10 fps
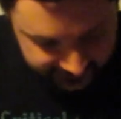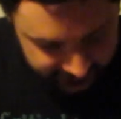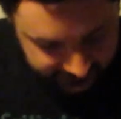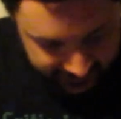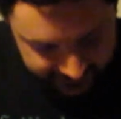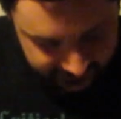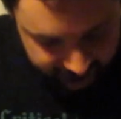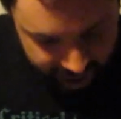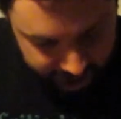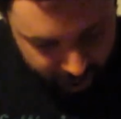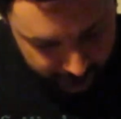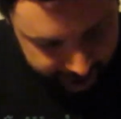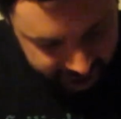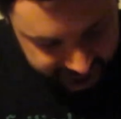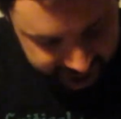to, as a group, we
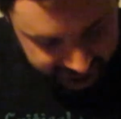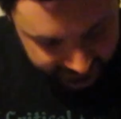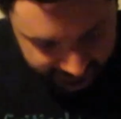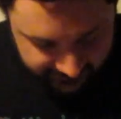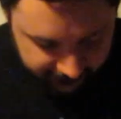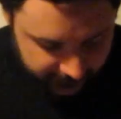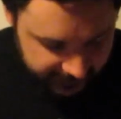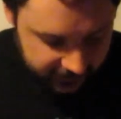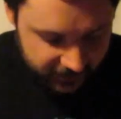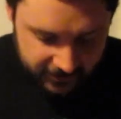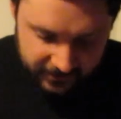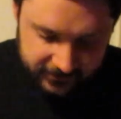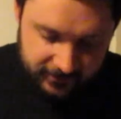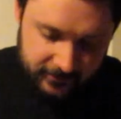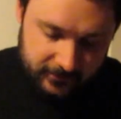would see if we
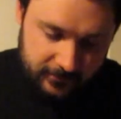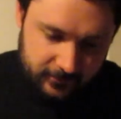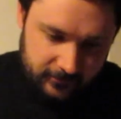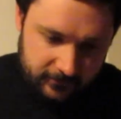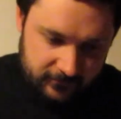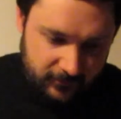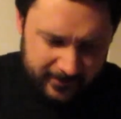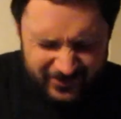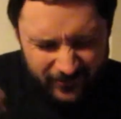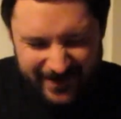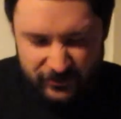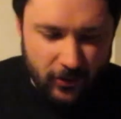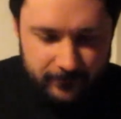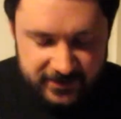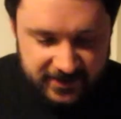could, well, we'd sort of have a
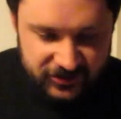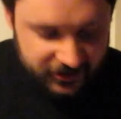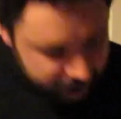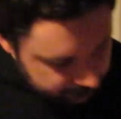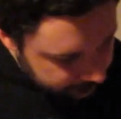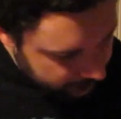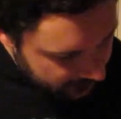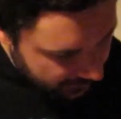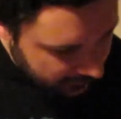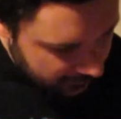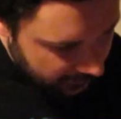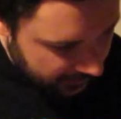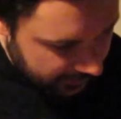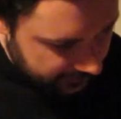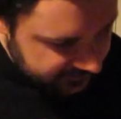competition.
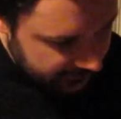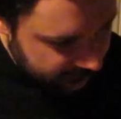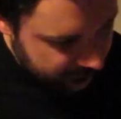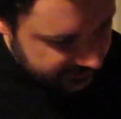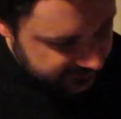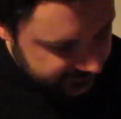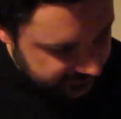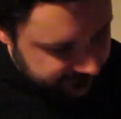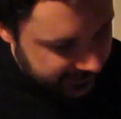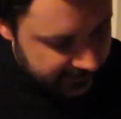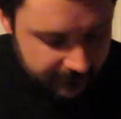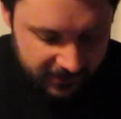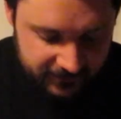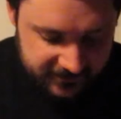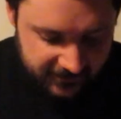So almost as an event
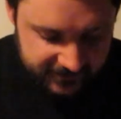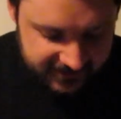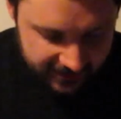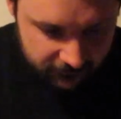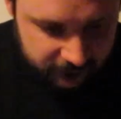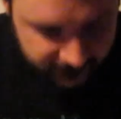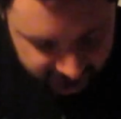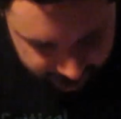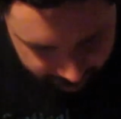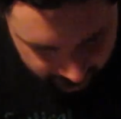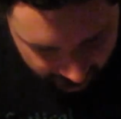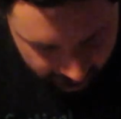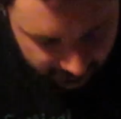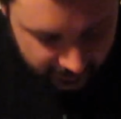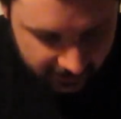amongst ourselves.
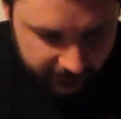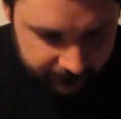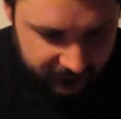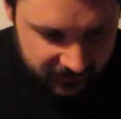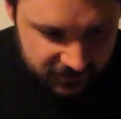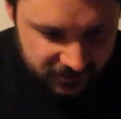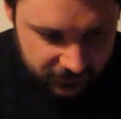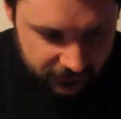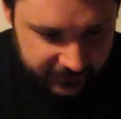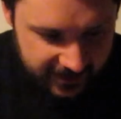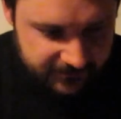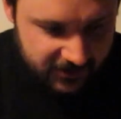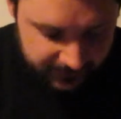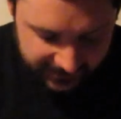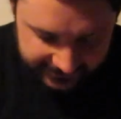To get as
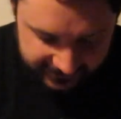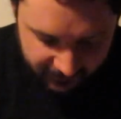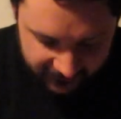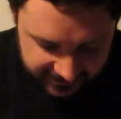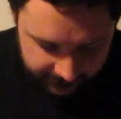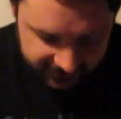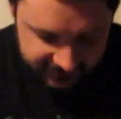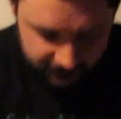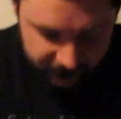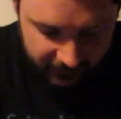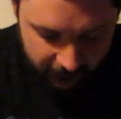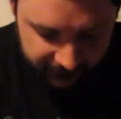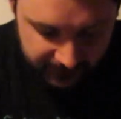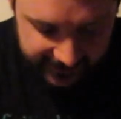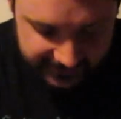much painted. So I've set myself the goal
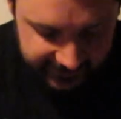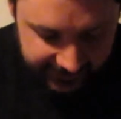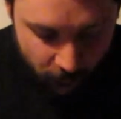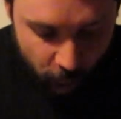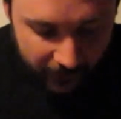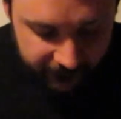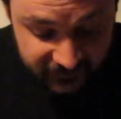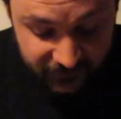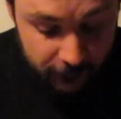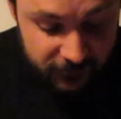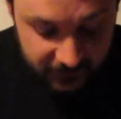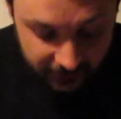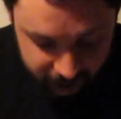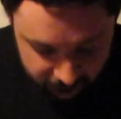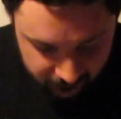of painting 1
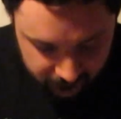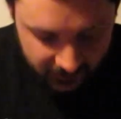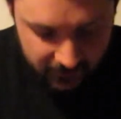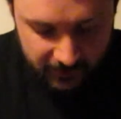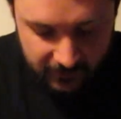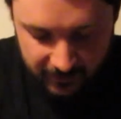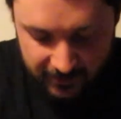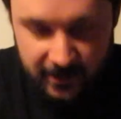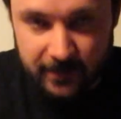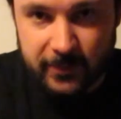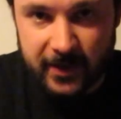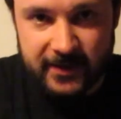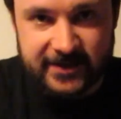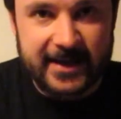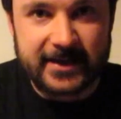soulstone
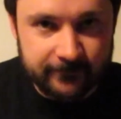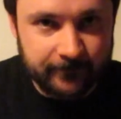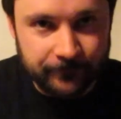per day,